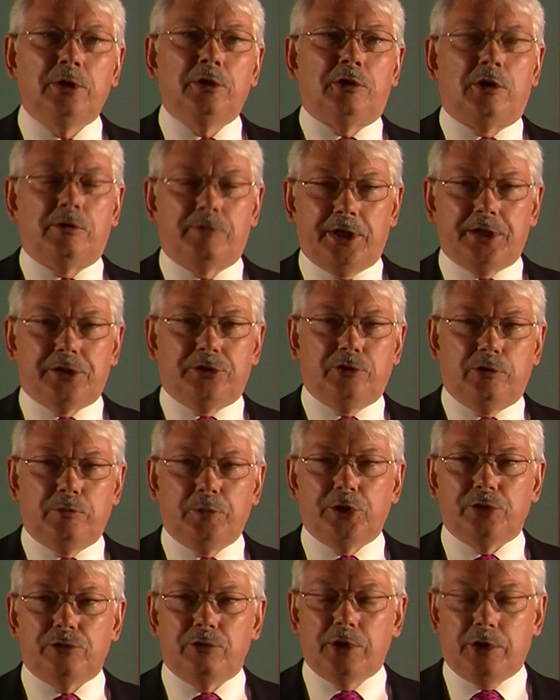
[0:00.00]
of
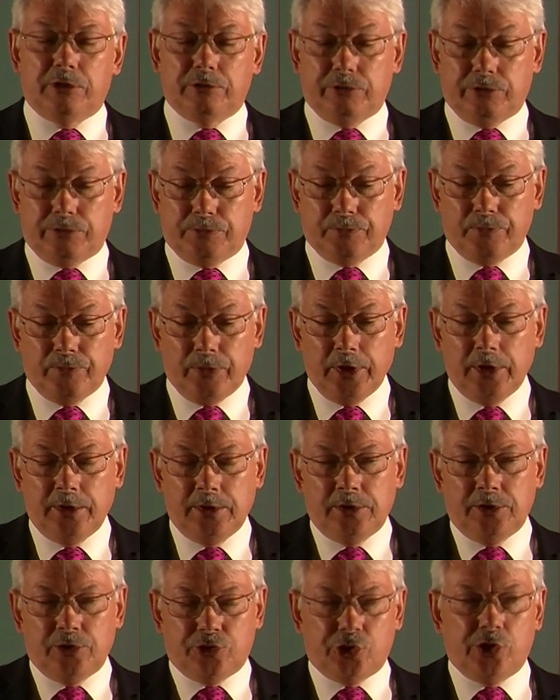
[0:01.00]
economic growth.
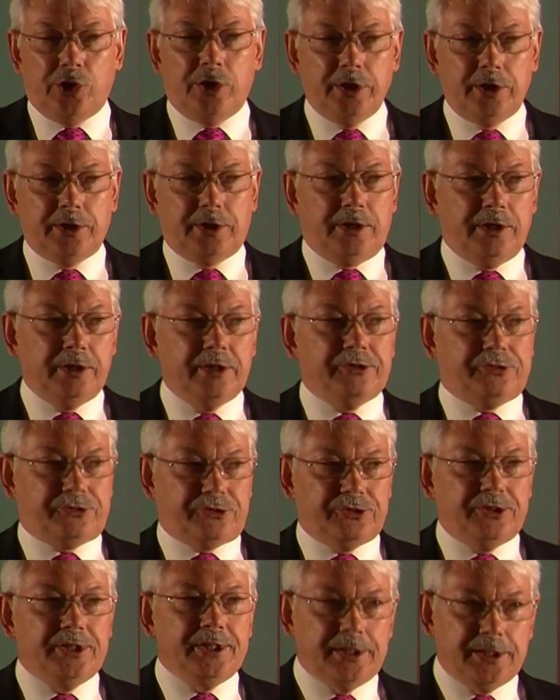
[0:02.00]
China has
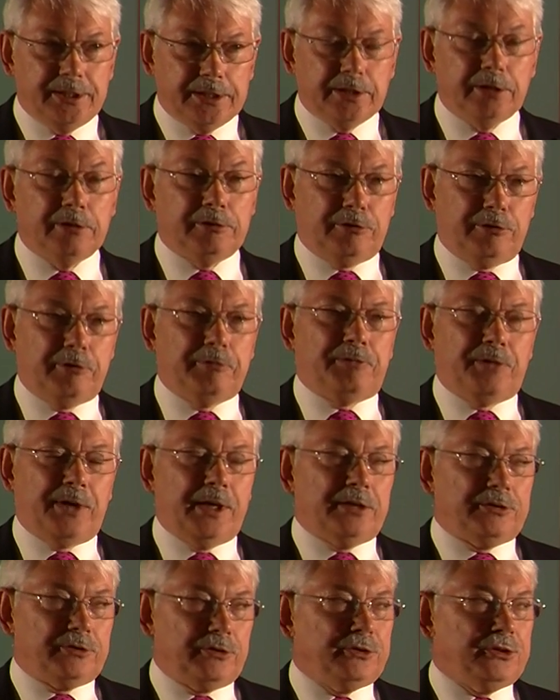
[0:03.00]
seen the
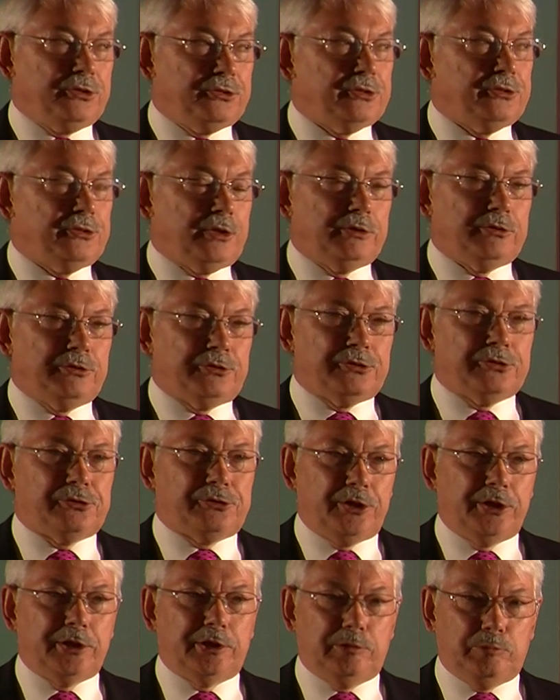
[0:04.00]
fact that this is
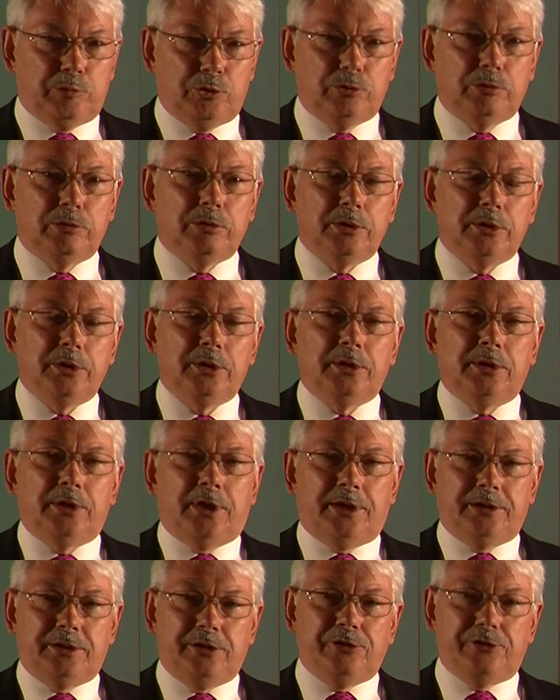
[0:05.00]
unsustainable
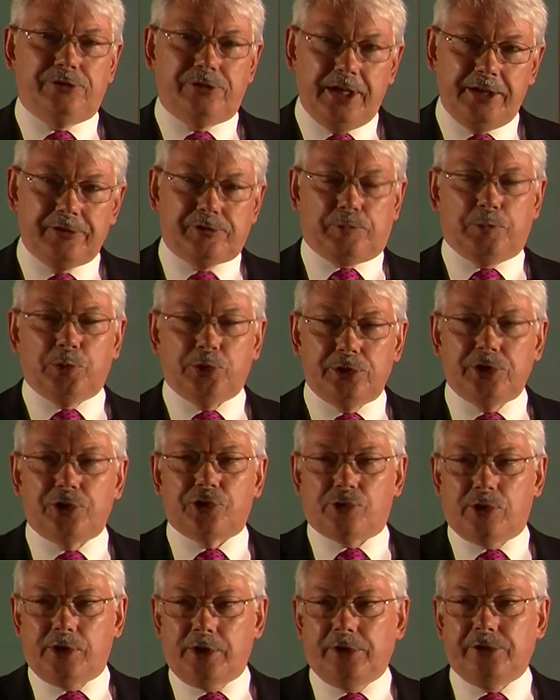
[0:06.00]
and is desperately
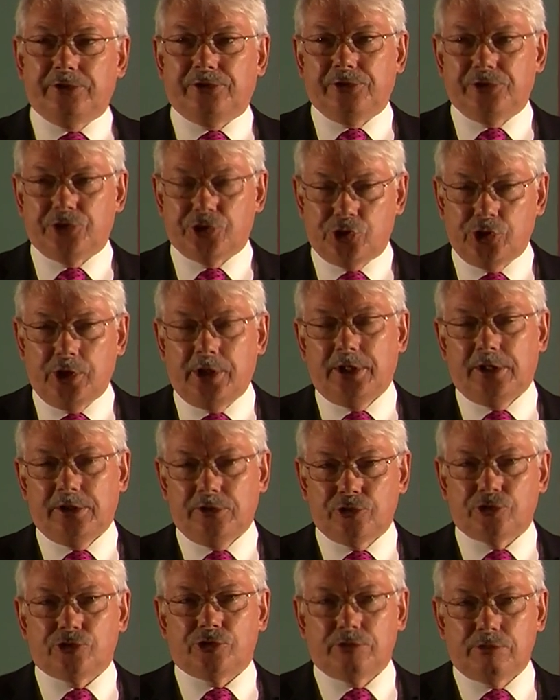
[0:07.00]
trying to
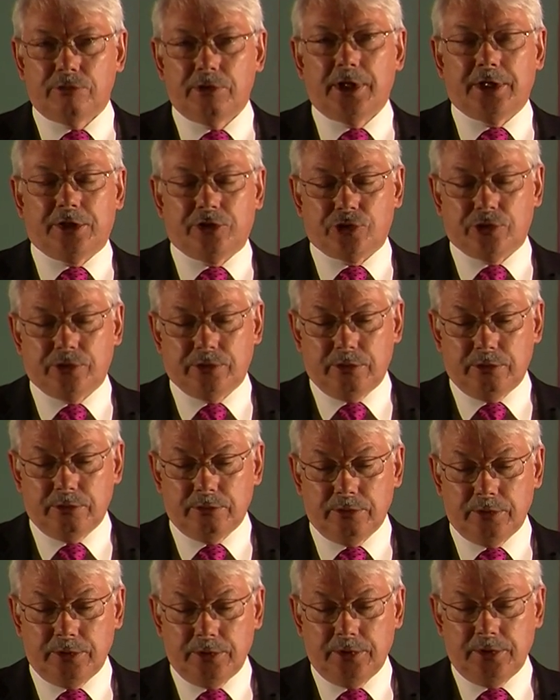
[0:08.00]
change direction.
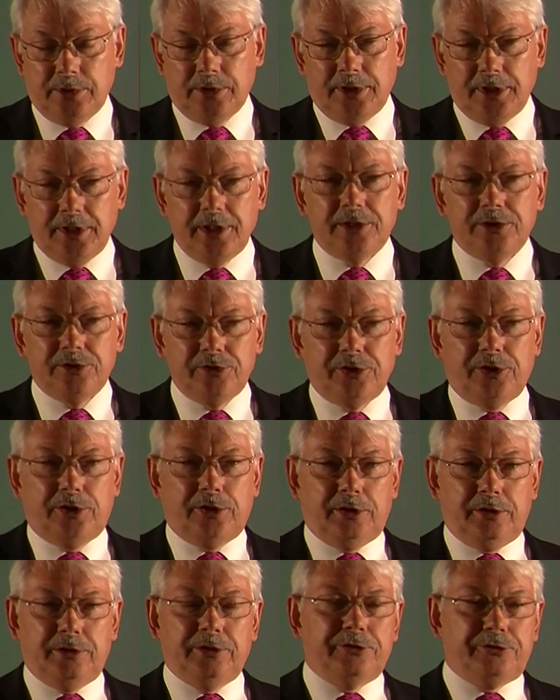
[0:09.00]

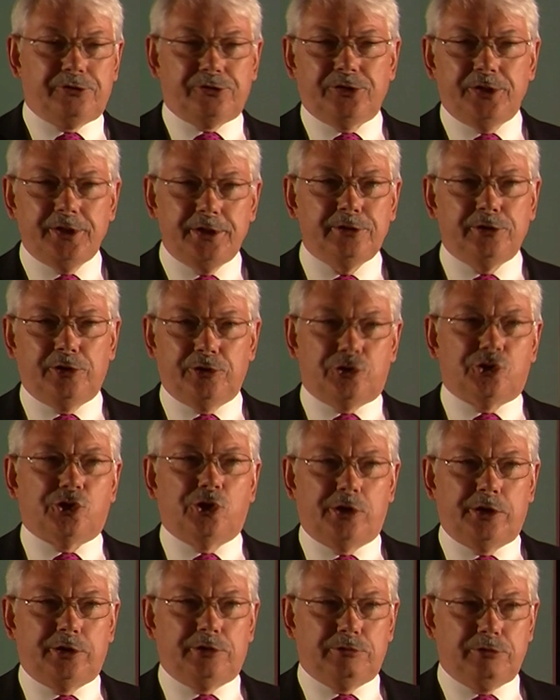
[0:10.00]
India has seen that
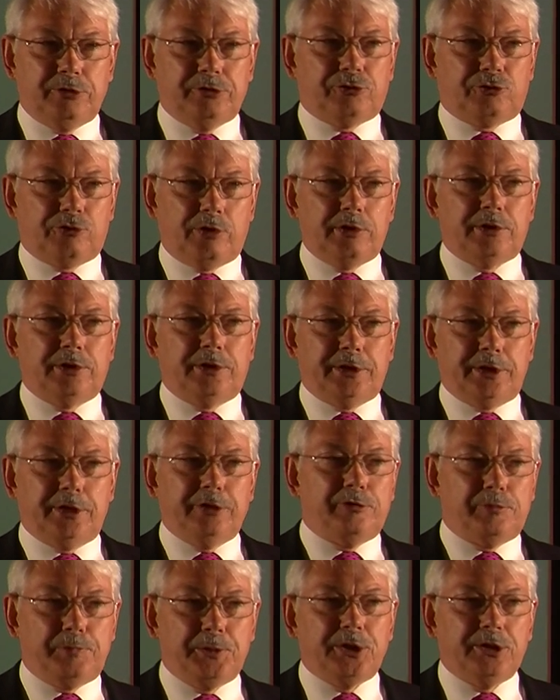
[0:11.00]
China is struggling and
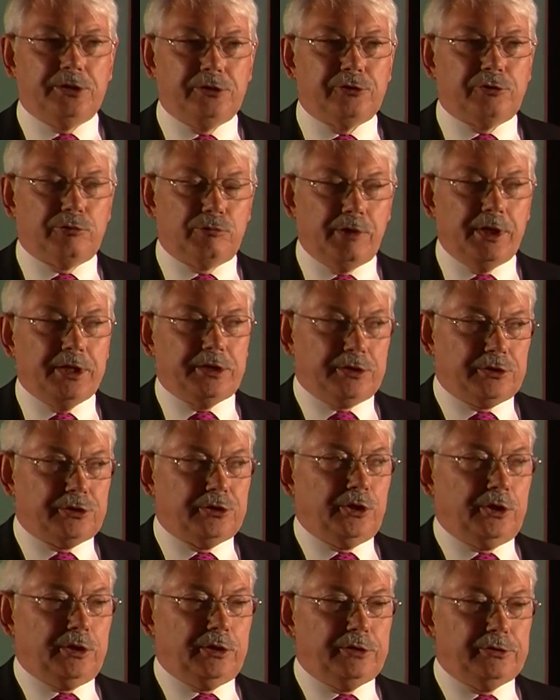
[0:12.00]
has begun to
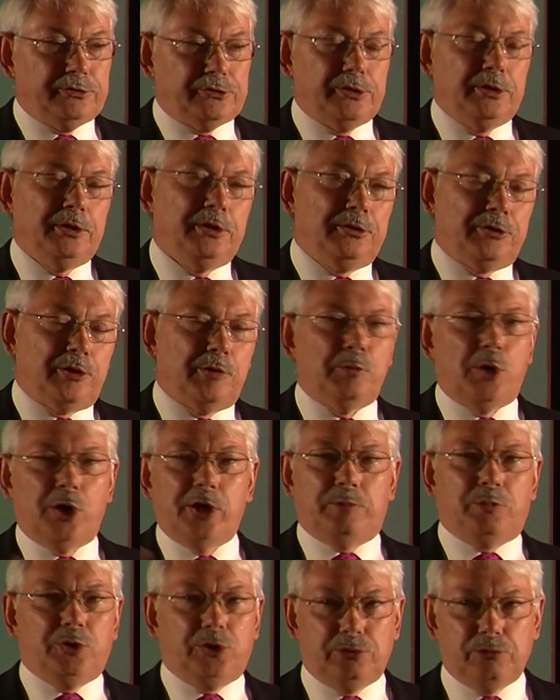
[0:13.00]
recognize there
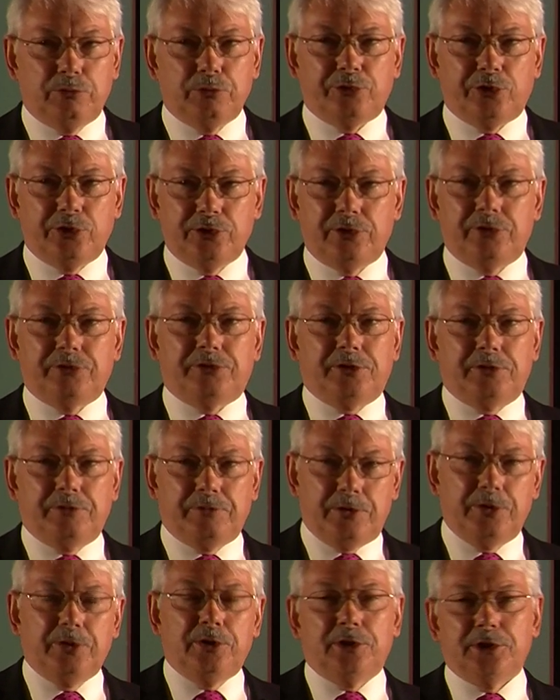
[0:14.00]
might be an
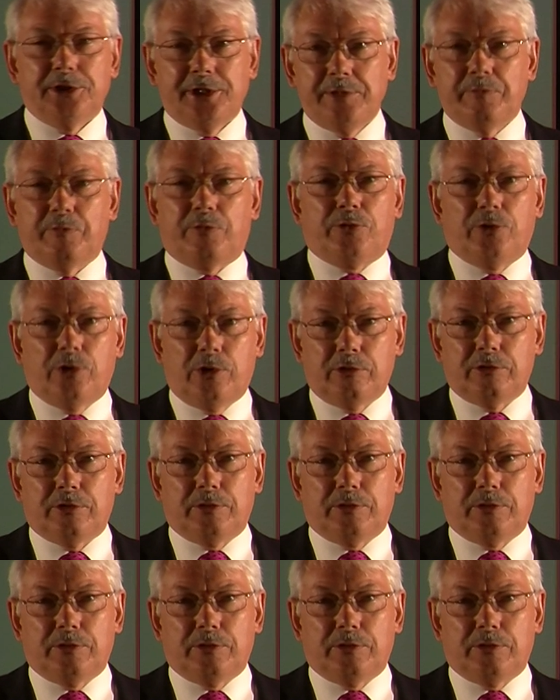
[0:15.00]
alternative leapfrog